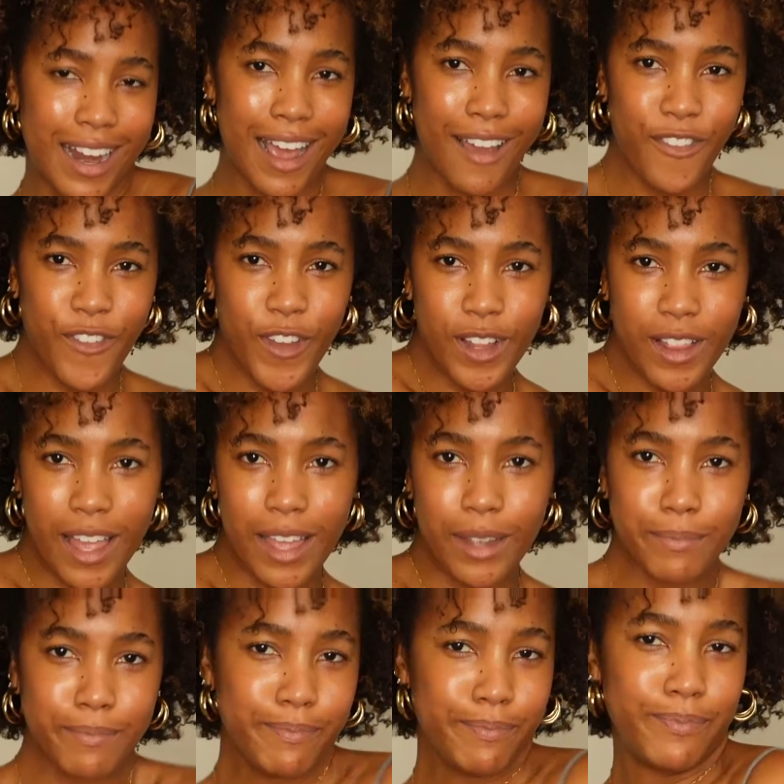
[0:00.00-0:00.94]
I feel like,
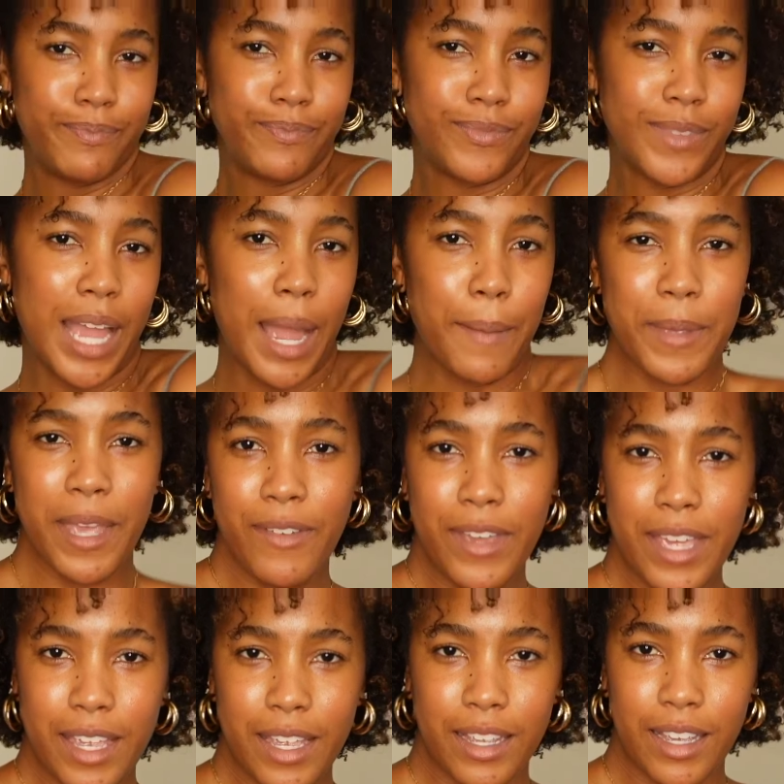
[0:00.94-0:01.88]
I'm
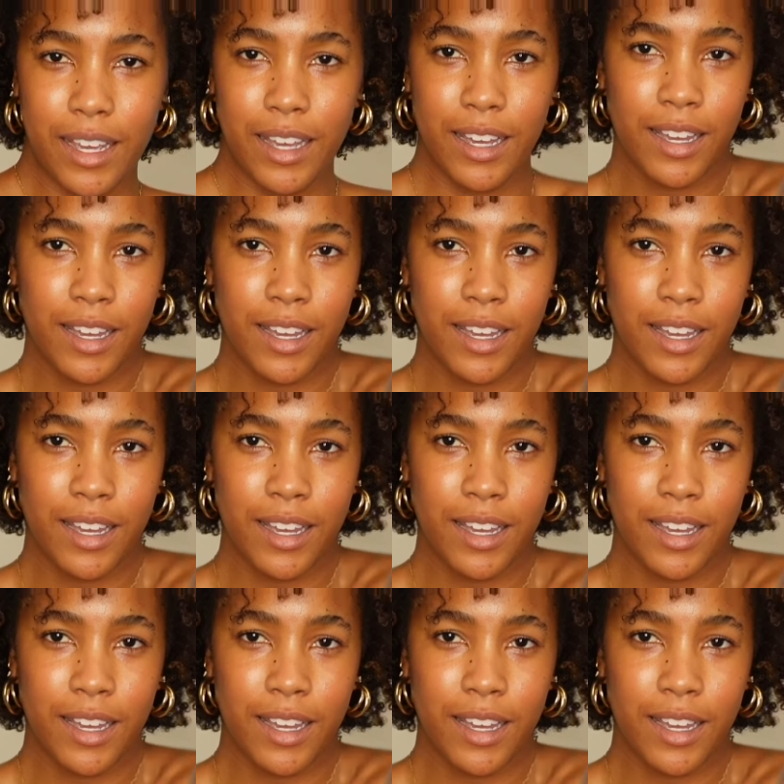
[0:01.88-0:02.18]
giving,